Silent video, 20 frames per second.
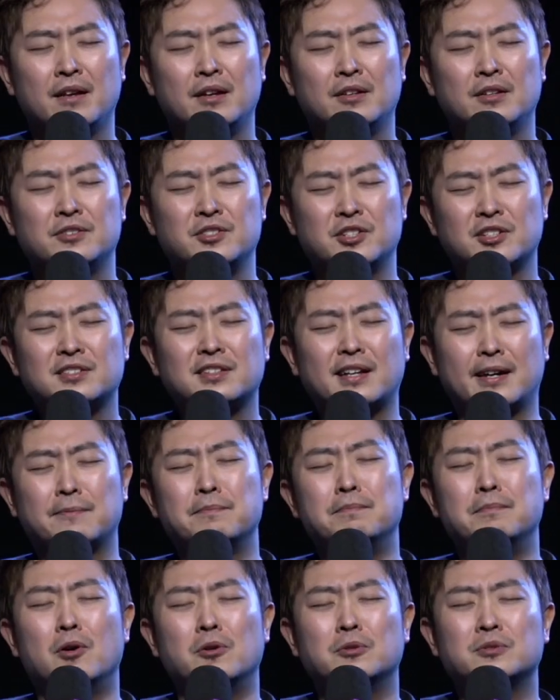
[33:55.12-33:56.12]
just like
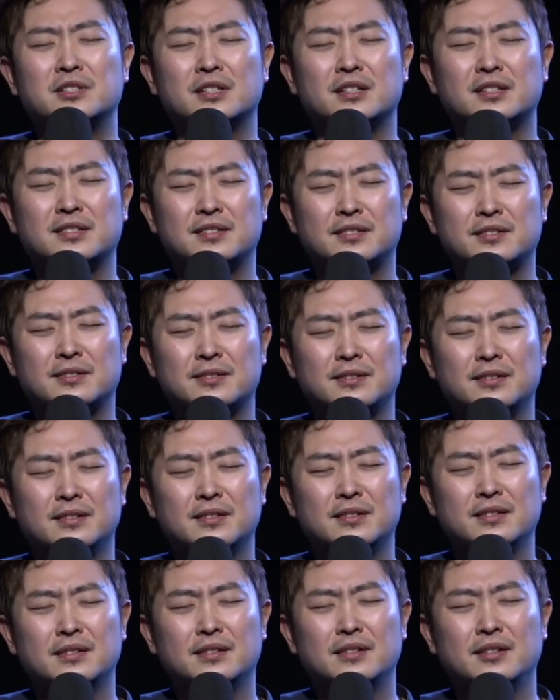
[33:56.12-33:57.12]
Moses,
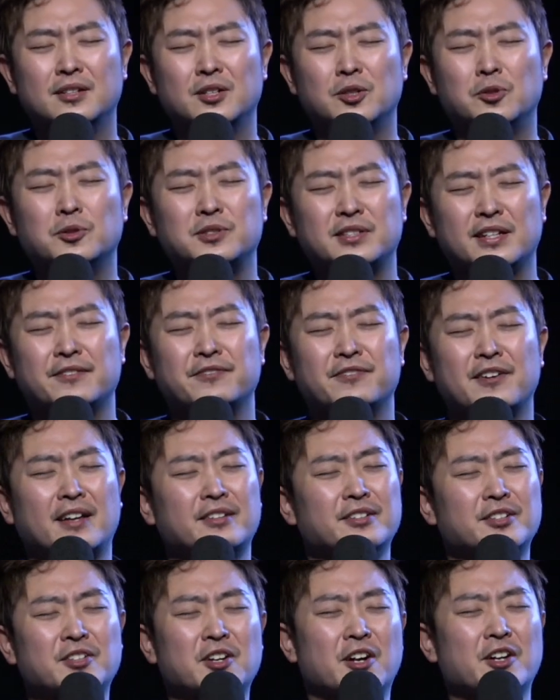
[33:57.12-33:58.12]
who said, Father
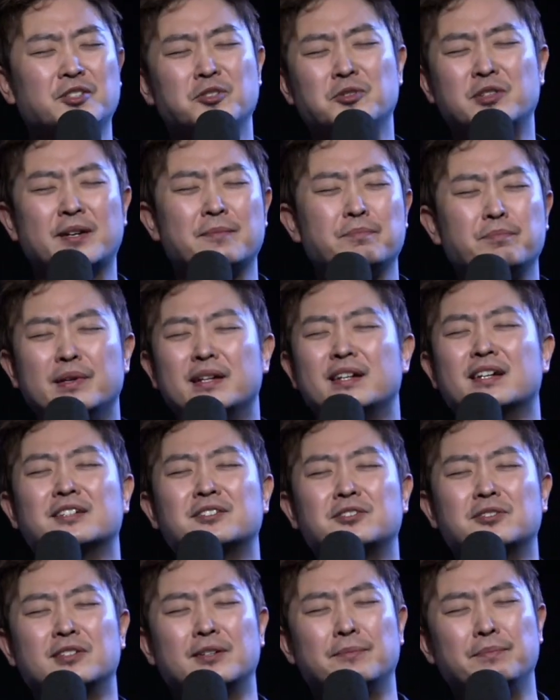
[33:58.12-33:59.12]
God, you can bring us
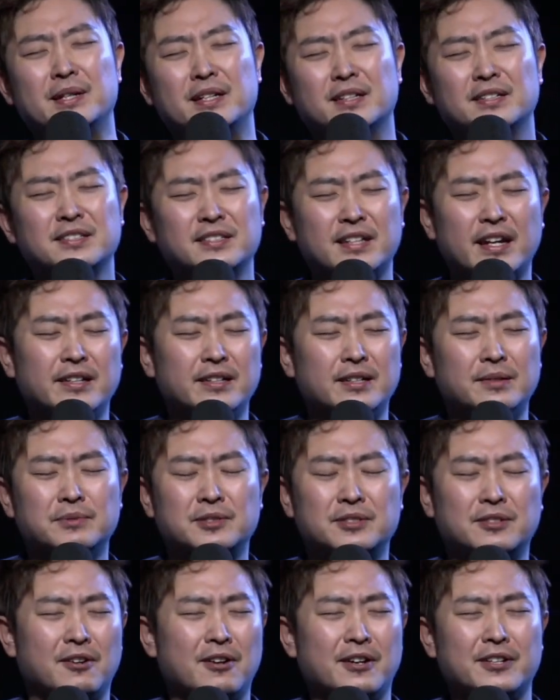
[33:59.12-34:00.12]
to the biggest stadiums,
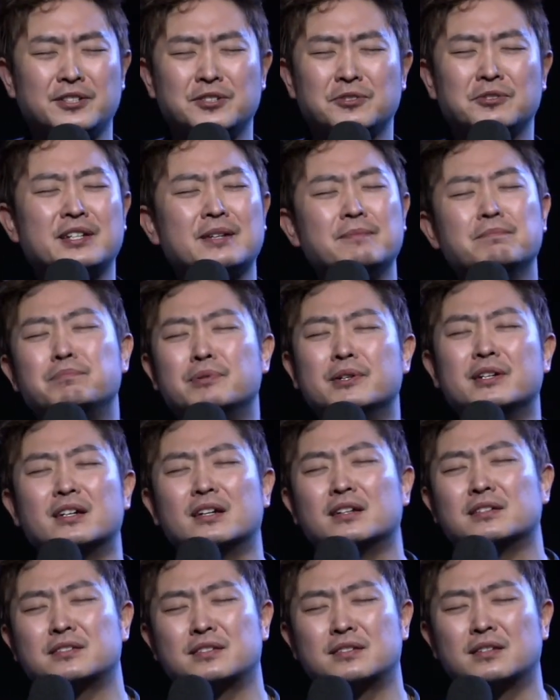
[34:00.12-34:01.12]
Lord. You can bring
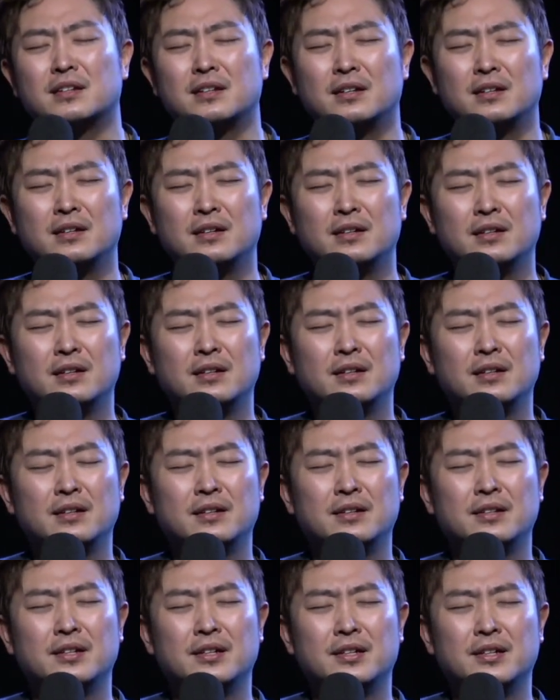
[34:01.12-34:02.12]
us
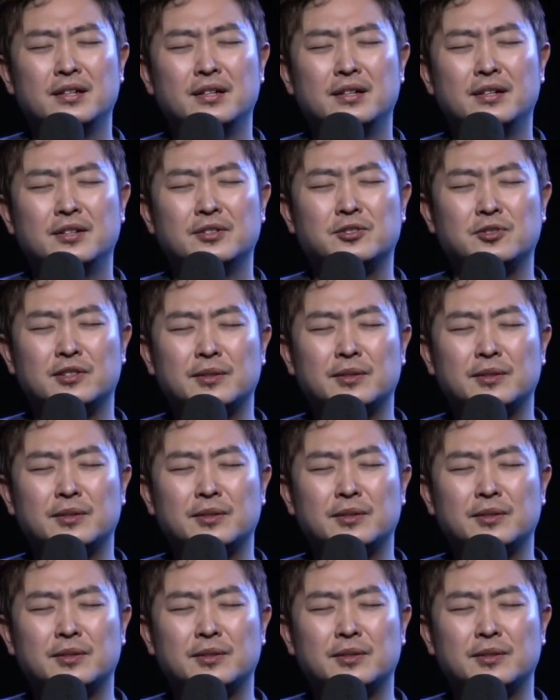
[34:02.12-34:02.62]
to the